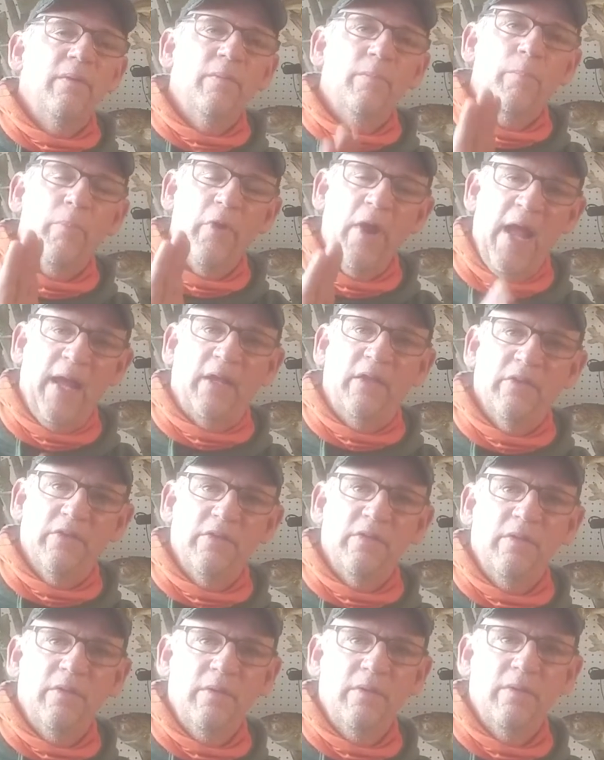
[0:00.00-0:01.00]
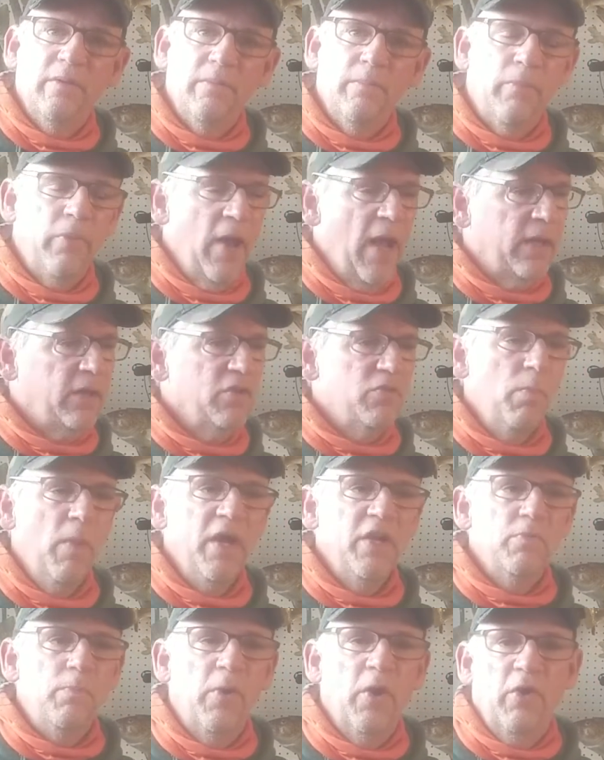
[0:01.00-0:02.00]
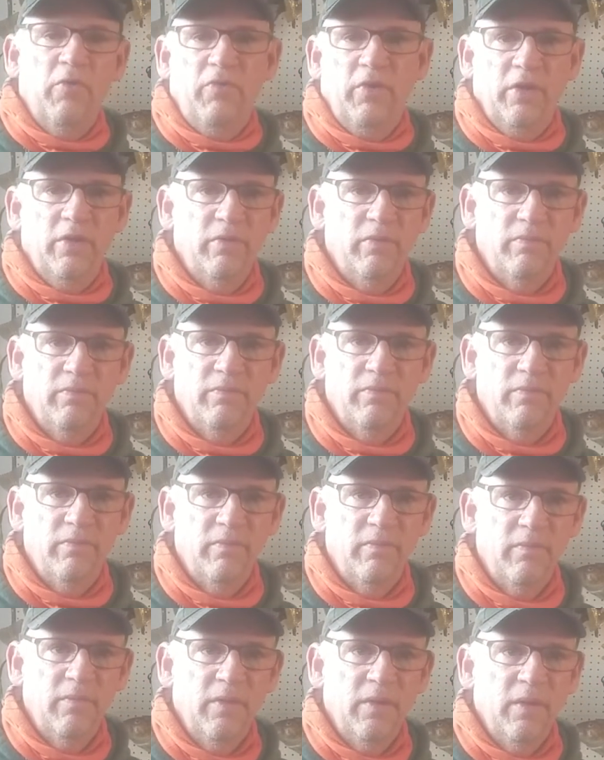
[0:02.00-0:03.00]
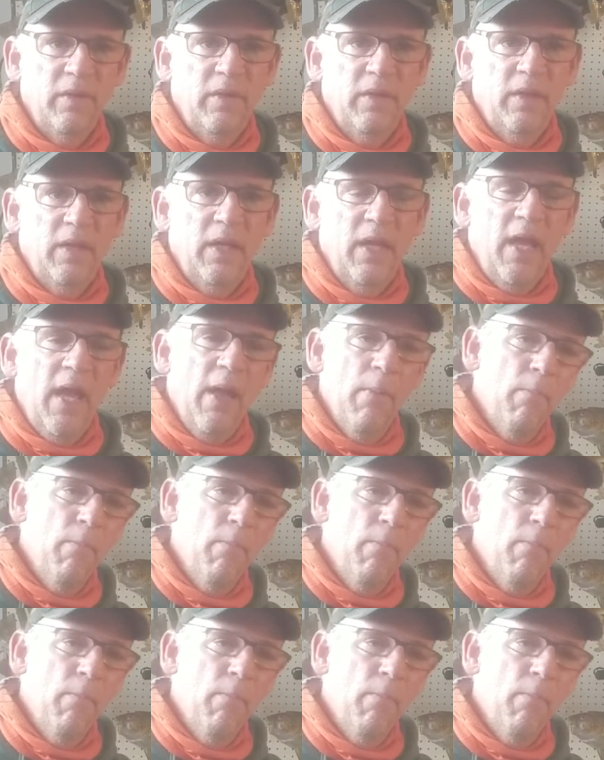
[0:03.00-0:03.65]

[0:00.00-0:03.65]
practice. Practice makes perfect. And